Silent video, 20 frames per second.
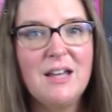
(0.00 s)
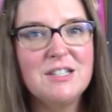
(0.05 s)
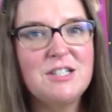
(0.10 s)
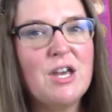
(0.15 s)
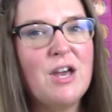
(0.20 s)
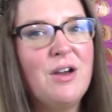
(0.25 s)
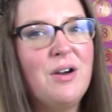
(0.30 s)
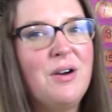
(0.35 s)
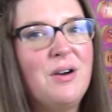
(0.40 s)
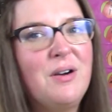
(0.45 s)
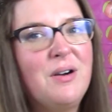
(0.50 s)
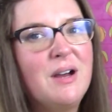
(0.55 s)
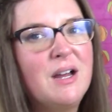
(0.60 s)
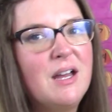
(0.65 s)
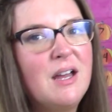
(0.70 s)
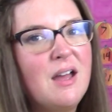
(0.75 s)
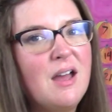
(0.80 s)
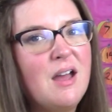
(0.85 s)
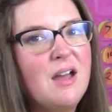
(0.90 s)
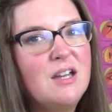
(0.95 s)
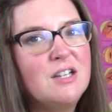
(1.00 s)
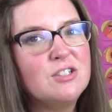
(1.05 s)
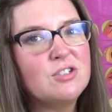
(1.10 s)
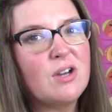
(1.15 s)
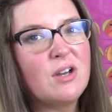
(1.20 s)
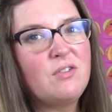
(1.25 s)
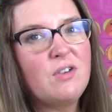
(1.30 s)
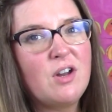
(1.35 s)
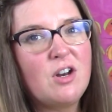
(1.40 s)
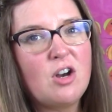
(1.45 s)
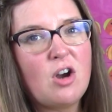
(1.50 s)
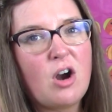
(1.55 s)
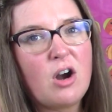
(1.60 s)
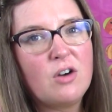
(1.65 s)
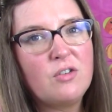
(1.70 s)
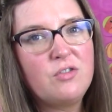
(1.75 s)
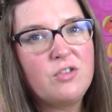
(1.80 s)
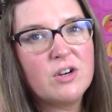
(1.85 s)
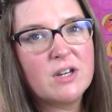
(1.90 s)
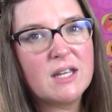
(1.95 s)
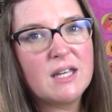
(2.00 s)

So, so I found an Art for